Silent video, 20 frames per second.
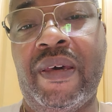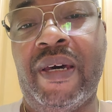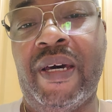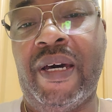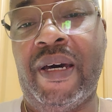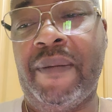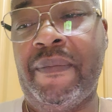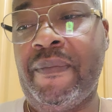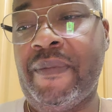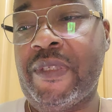
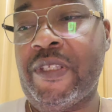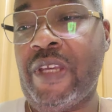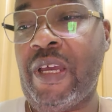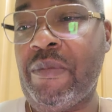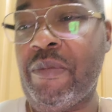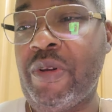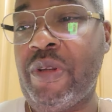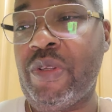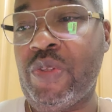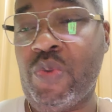Um, so
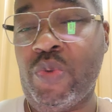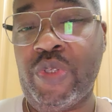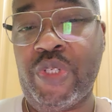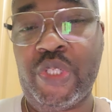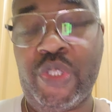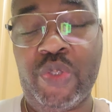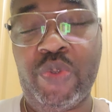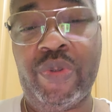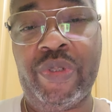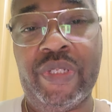I'm going to do a
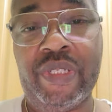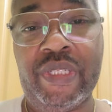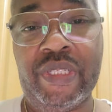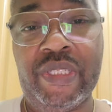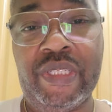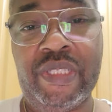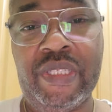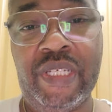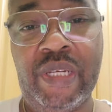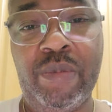show on
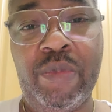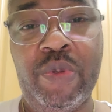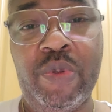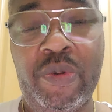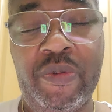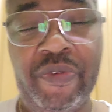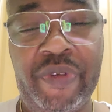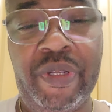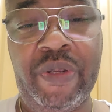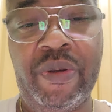this. I'm going
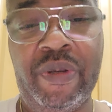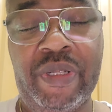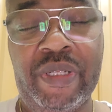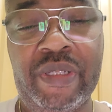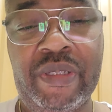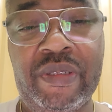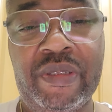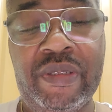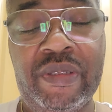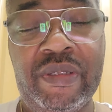to do a video on
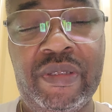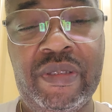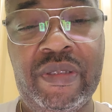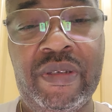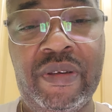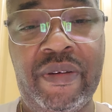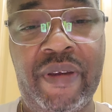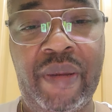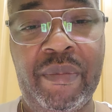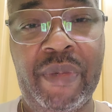this,
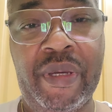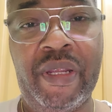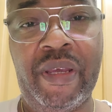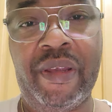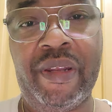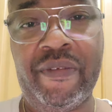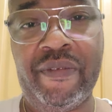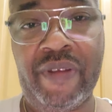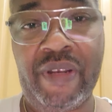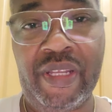all right, about
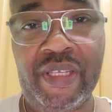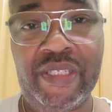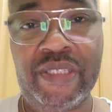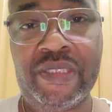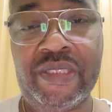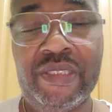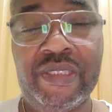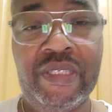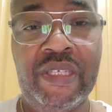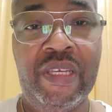how the
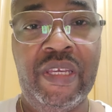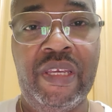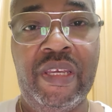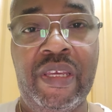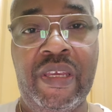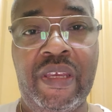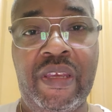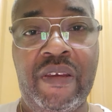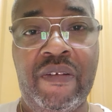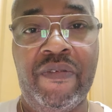religious
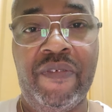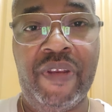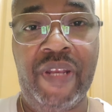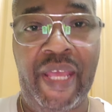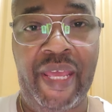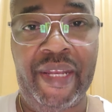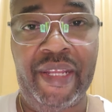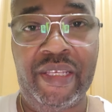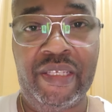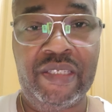
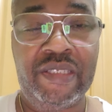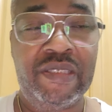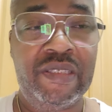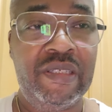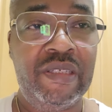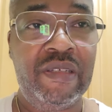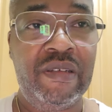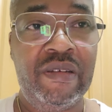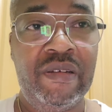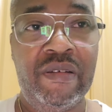
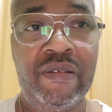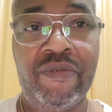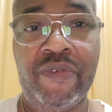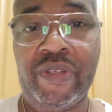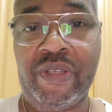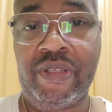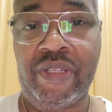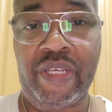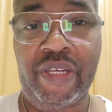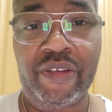fanatics,
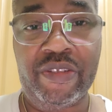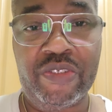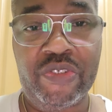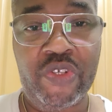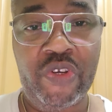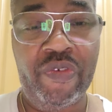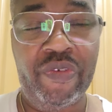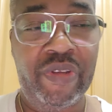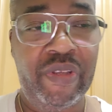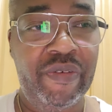whether they're
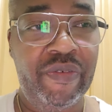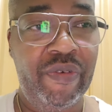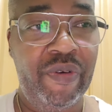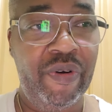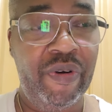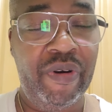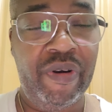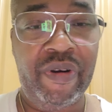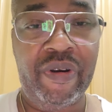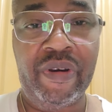conservative
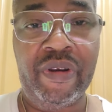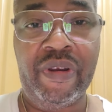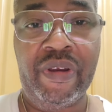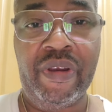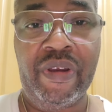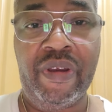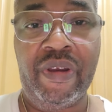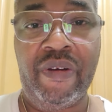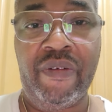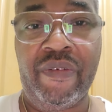or
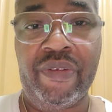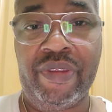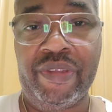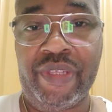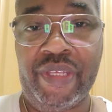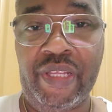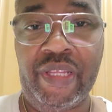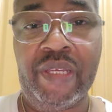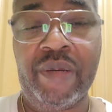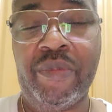
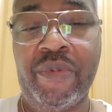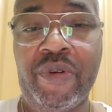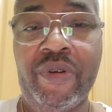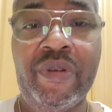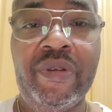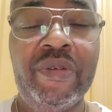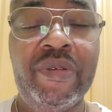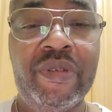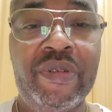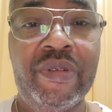whether they're
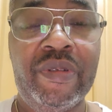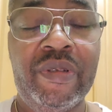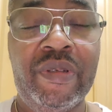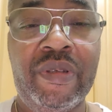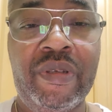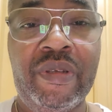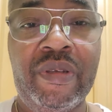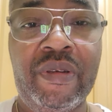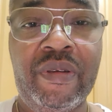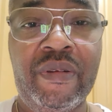liberal,
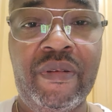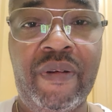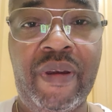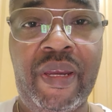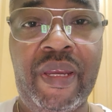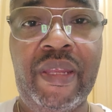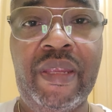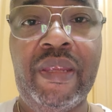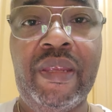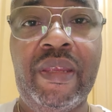
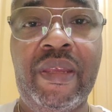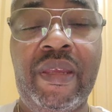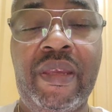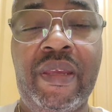all right,